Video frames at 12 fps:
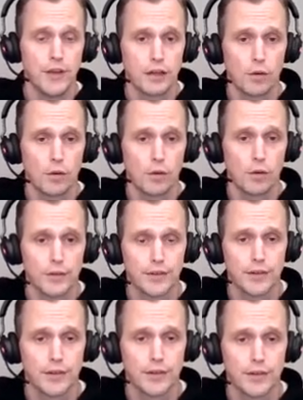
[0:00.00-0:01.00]

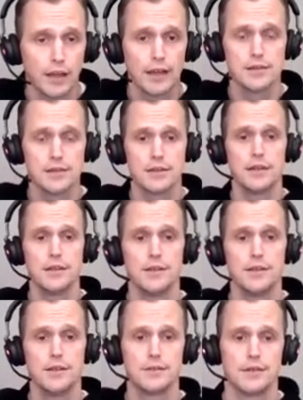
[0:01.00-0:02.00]
stakeholders
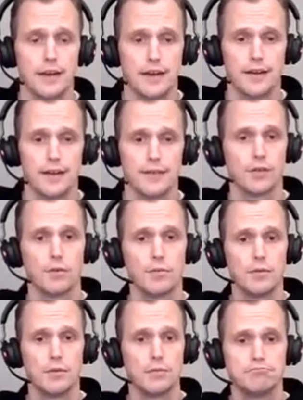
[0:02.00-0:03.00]
engaged in these,
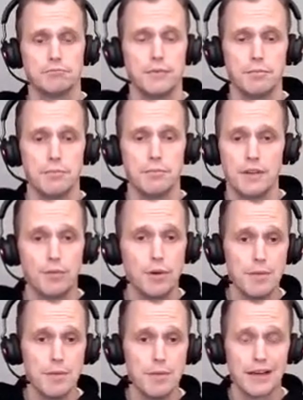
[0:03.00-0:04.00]
so
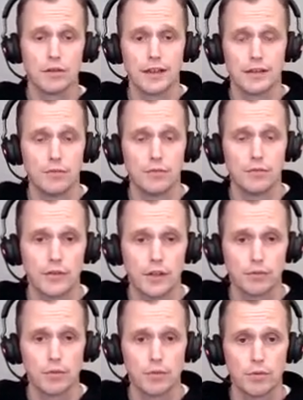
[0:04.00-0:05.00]
we might not get the
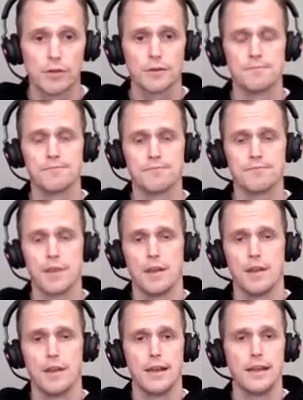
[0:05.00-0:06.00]
results we want.
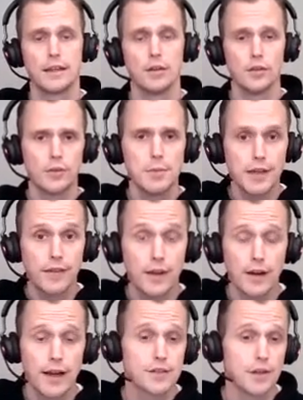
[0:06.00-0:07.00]
It can also be that
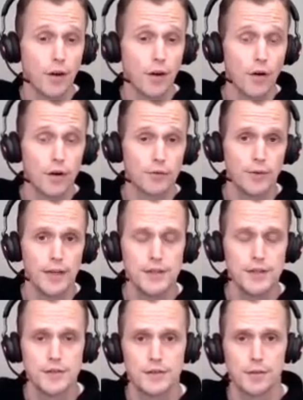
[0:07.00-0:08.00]
they actually hurt
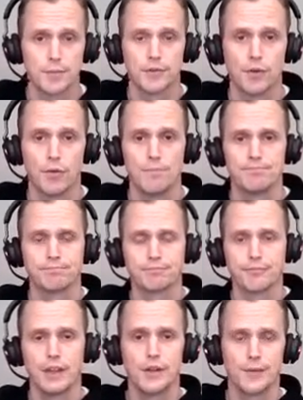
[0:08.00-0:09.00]
relationships. So
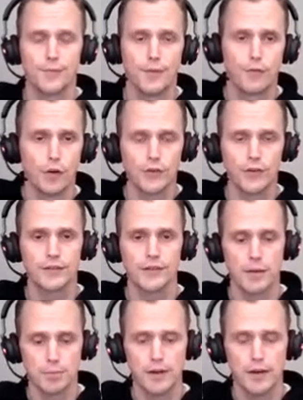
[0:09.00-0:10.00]
in the first
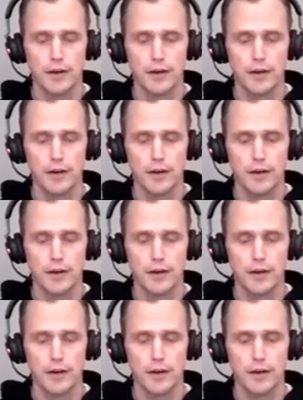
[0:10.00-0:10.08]
example